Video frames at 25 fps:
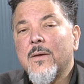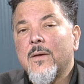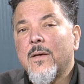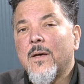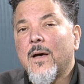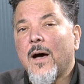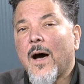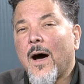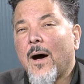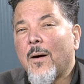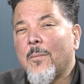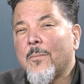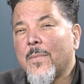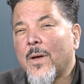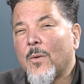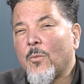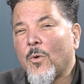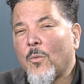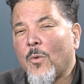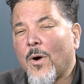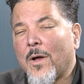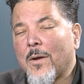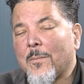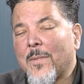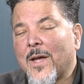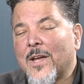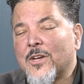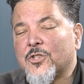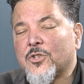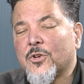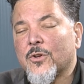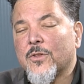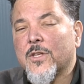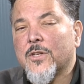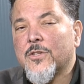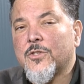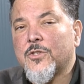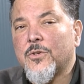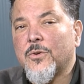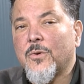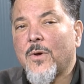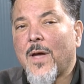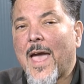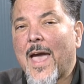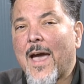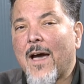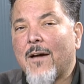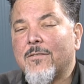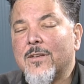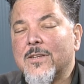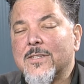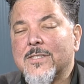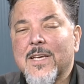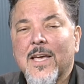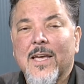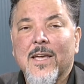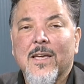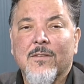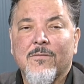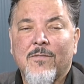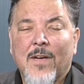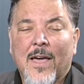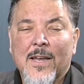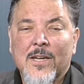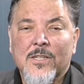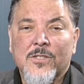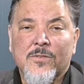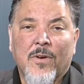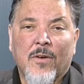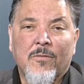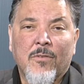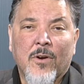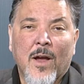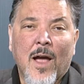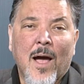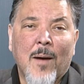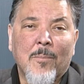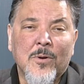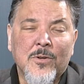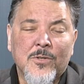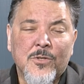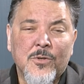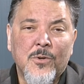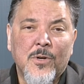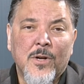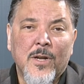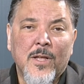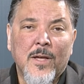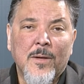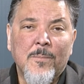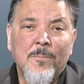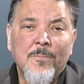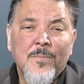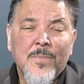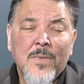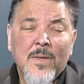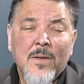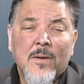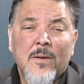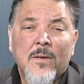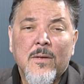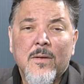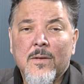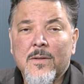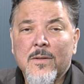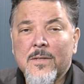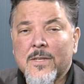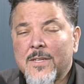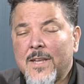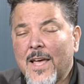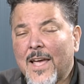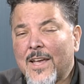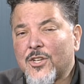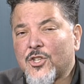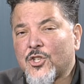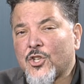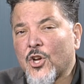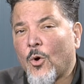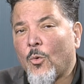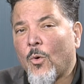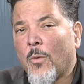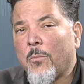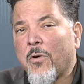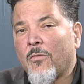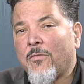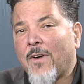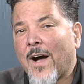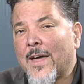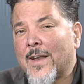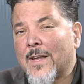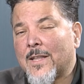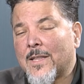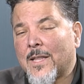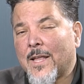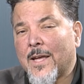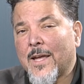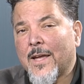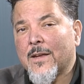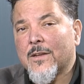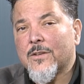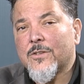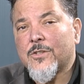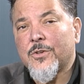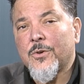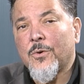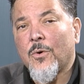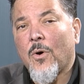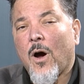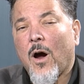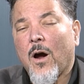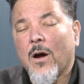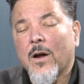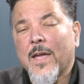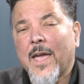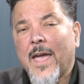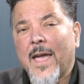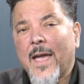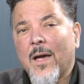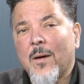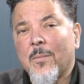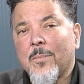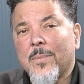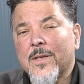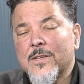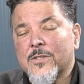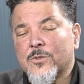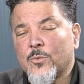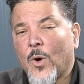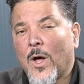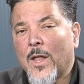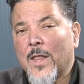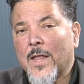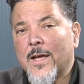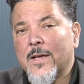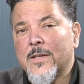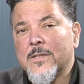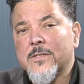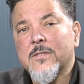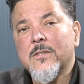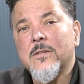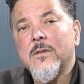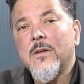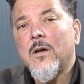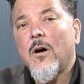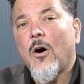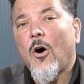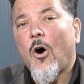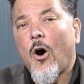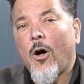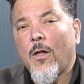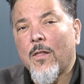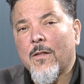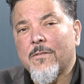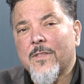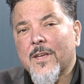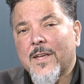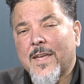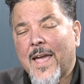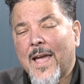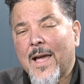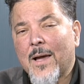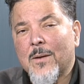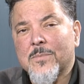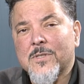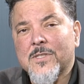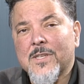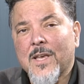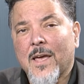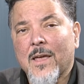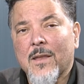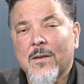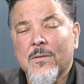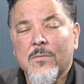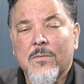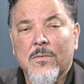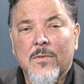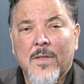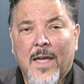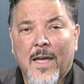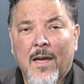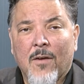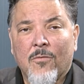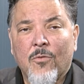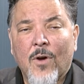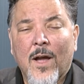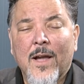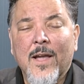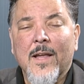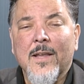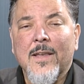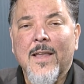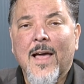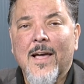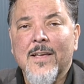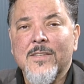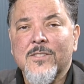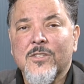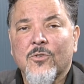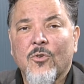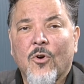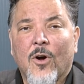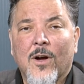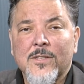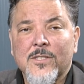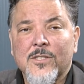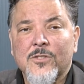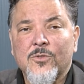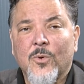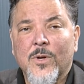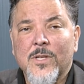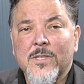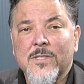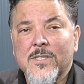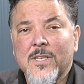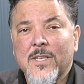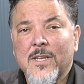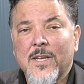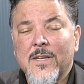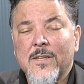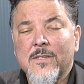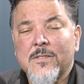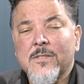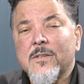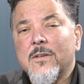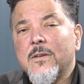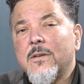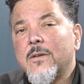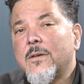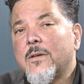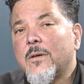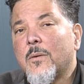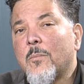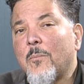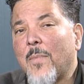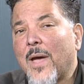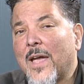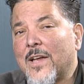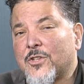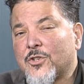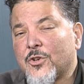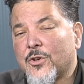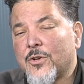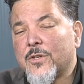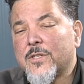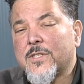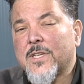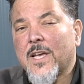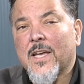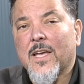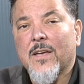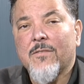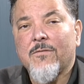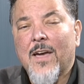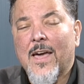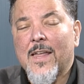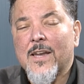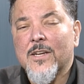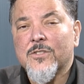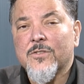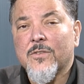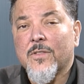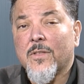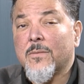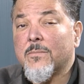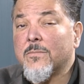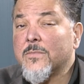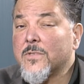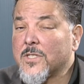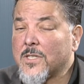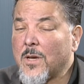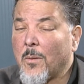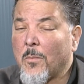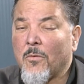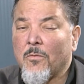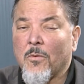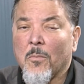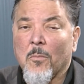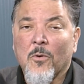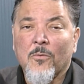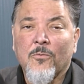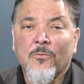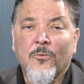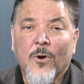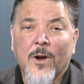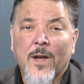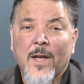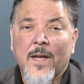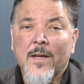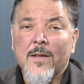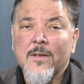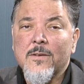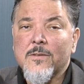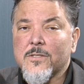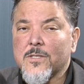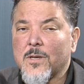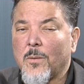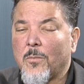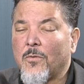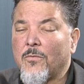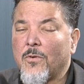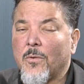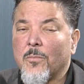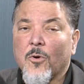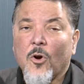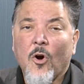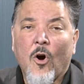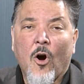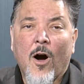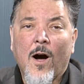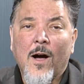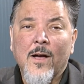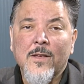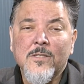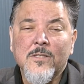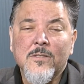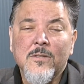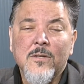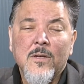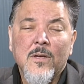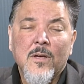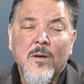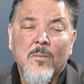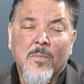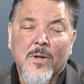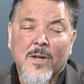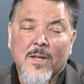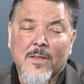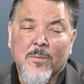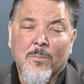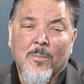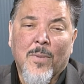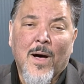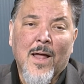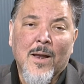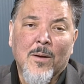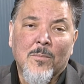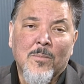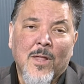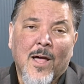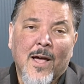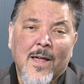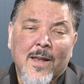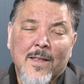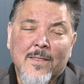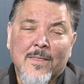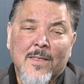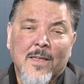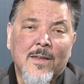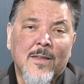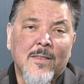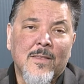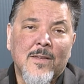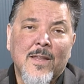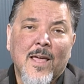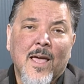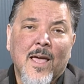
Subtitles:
and we want to make sure that you have and take advantage of every opportunity. Today's show will provide a link to our camp as well as all of the camps that they have recognized across the Twin Cities. make sure you take advantage of it. Some of them are free, some of them cost, but at the bottom line, at the end of the day,